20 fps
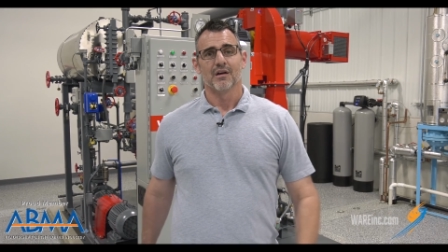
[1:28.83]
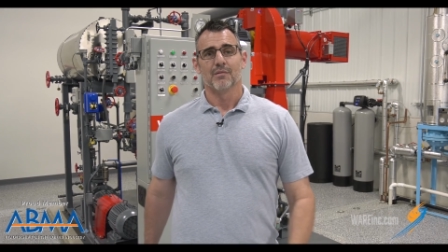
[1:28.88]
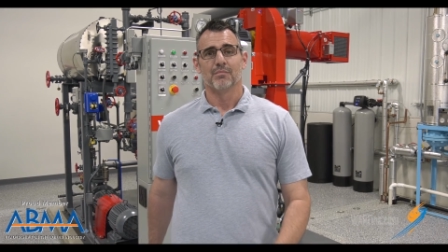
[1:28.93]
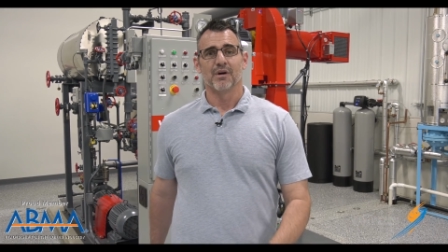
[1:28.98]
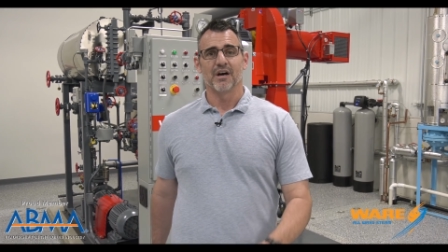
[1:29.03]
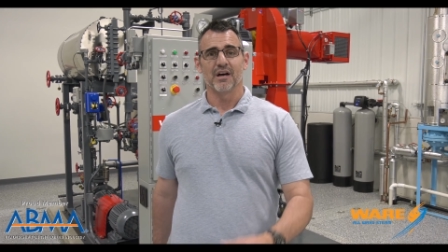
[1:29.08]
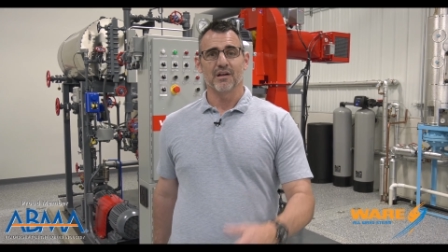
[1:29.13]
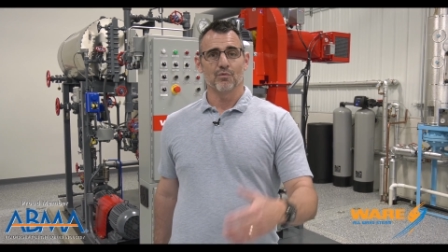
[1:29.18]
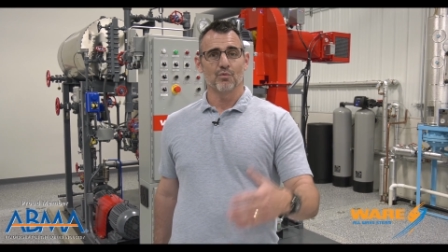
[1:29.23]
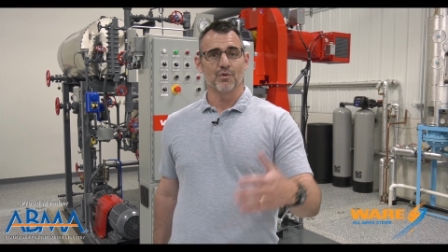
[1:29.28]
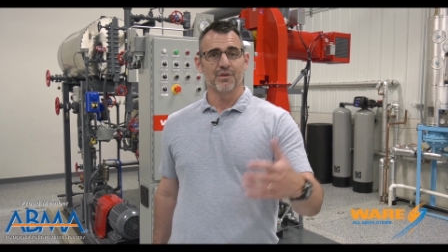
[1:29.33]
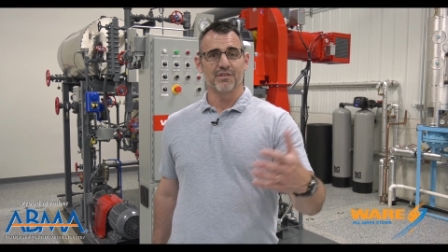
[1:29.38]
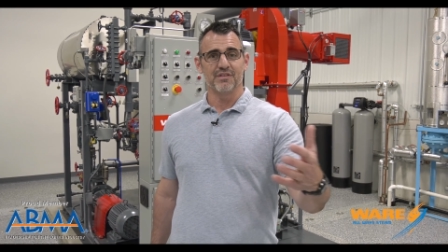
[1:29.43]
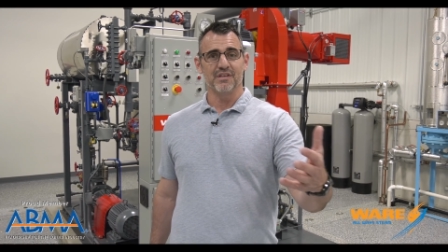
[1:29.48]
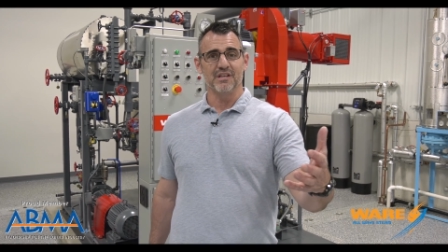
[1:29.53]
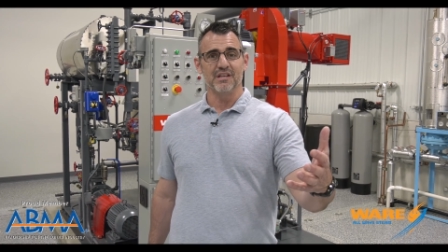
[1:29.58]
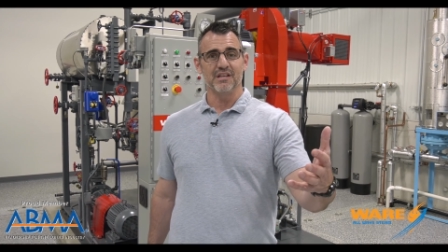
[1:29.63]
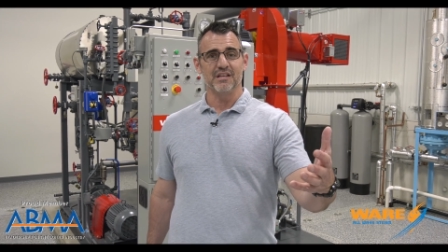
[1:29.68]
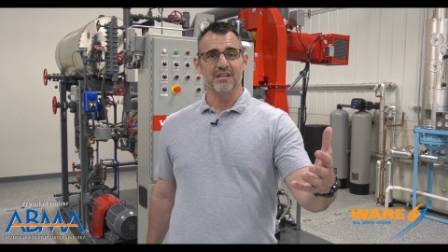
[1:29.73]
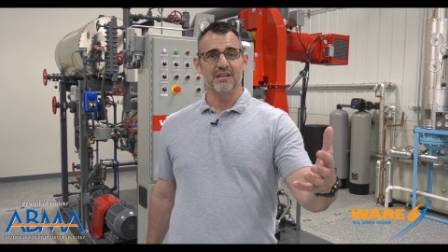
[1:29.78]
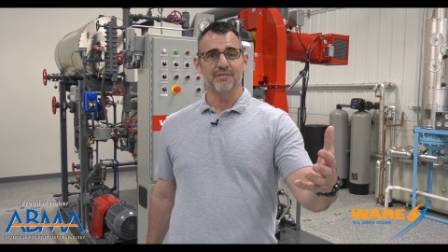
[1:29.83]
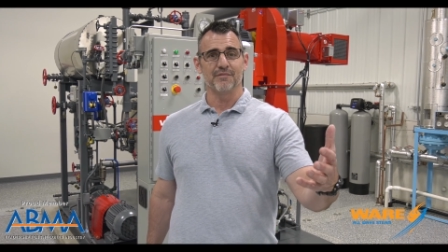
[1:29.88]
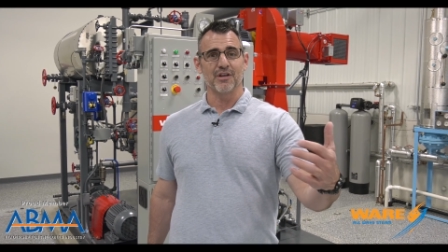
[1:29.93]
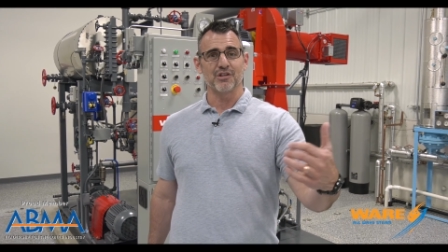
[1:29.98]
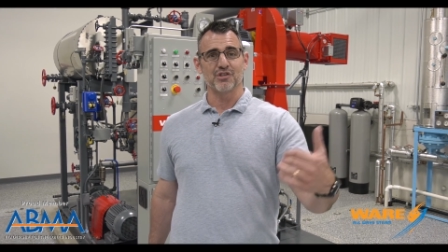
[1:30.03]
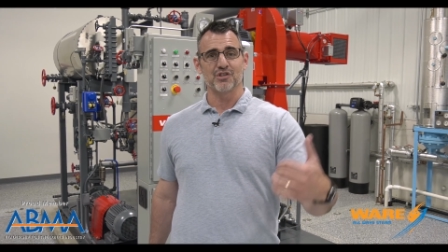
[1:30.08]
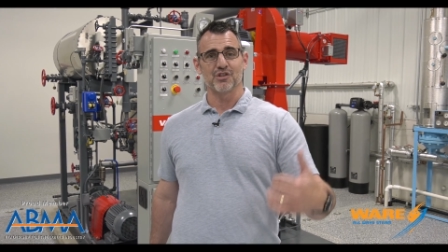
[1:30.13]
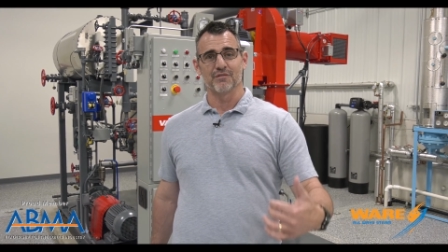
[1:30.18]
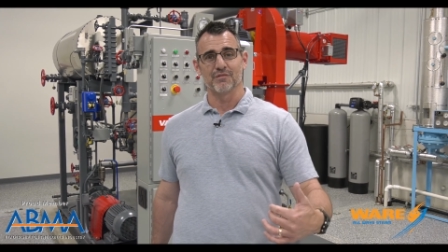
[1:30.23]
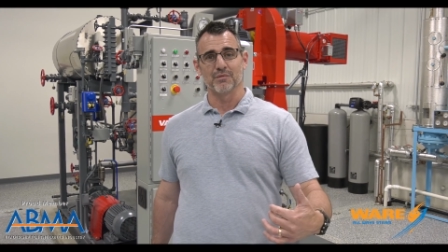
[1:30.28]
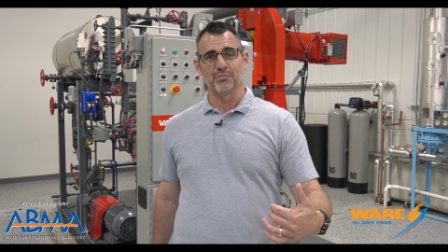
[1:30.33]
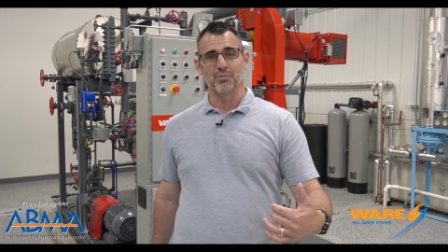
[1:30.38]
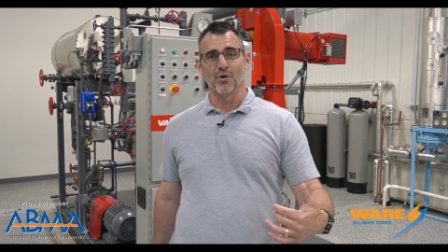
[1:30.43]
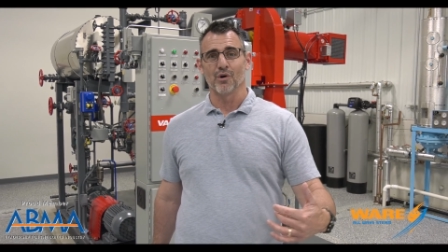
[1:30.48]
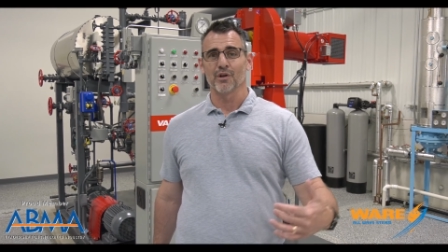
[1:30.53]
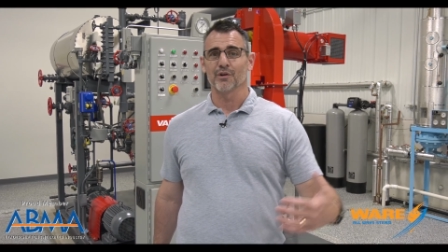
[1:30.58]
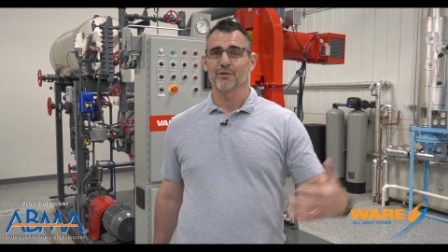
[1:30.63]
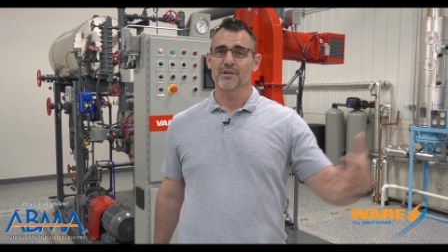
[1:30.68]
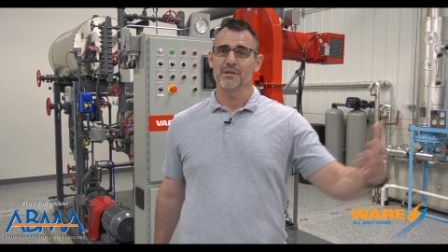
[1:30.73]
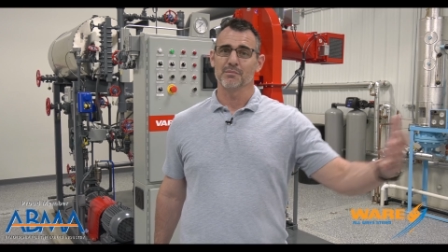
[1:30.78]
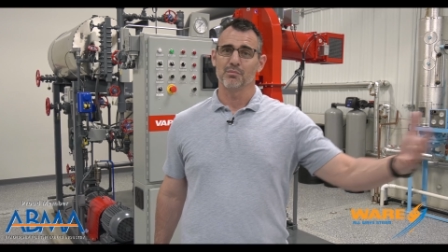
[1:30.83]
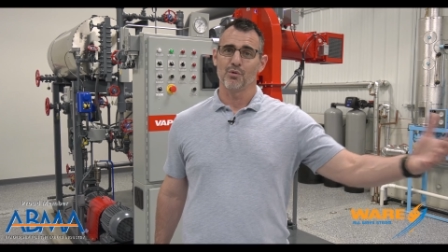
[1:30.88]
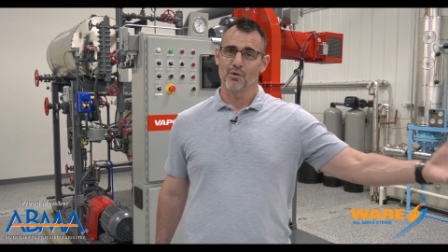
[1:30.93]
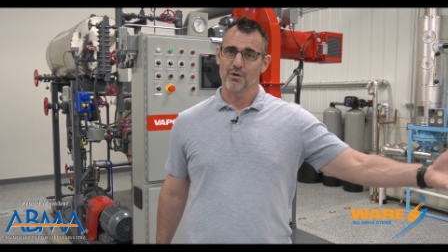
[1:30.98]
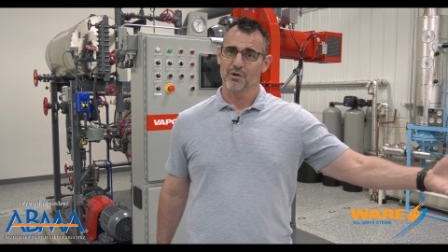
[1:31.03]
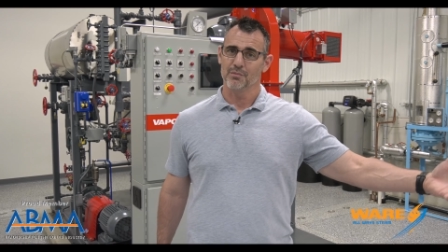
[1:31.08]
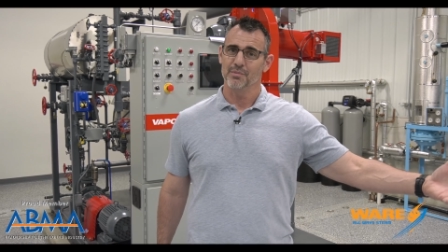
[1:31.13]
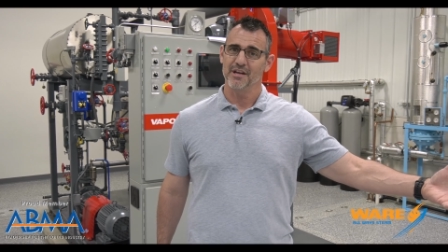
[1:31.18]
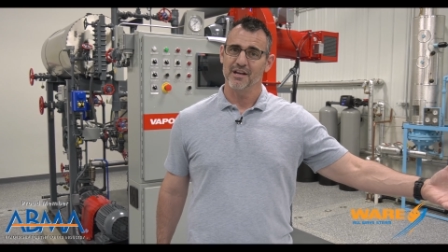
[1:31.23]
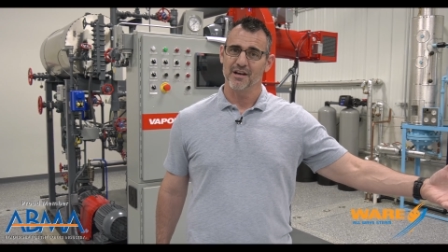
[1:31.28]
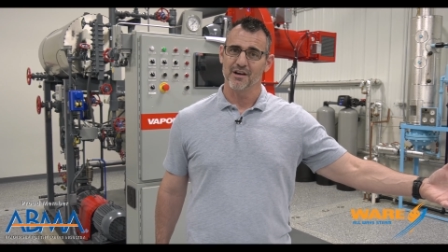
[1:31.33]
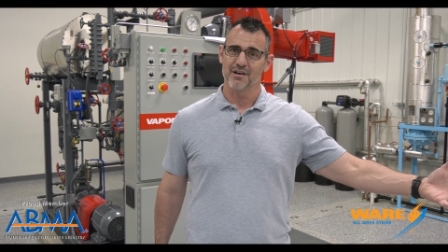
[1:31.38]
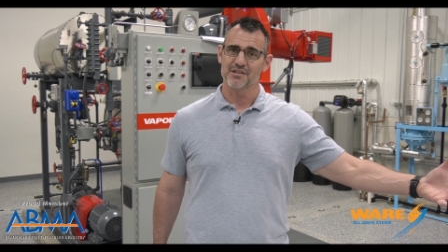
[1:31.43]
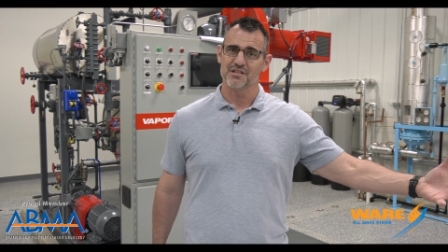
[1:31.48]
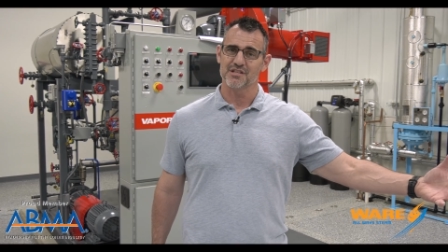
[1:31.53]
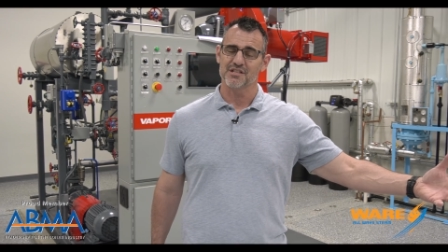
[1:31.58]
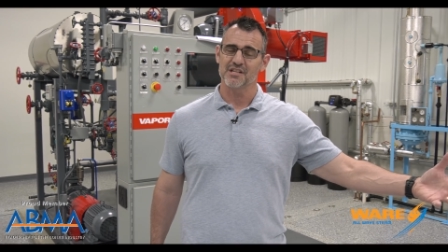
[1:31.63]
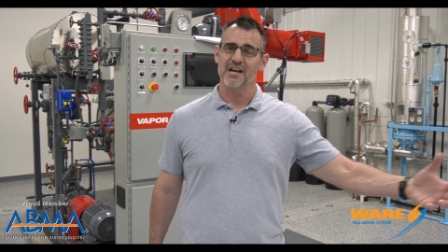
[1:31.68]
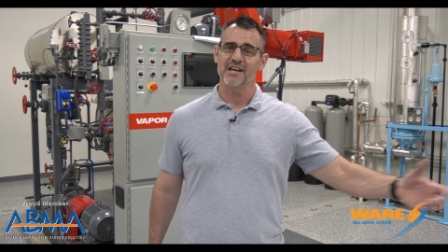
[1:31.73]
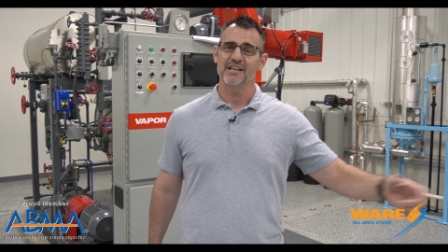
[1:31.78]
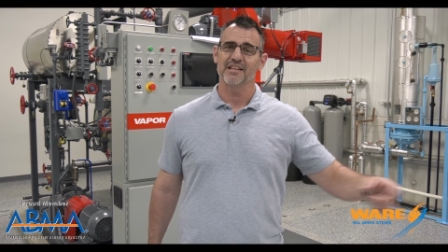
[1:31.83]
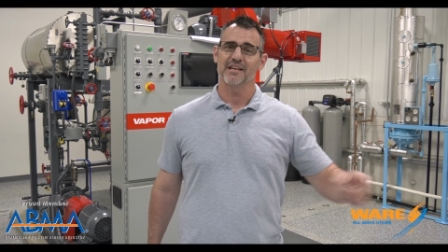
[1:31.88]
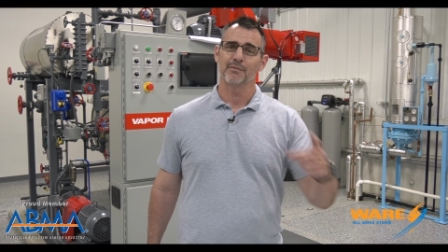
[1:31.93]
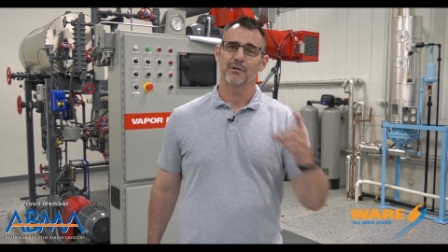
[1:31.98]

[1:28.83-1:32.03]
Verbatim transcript: but with the invention of the boiler and the boiler being on site,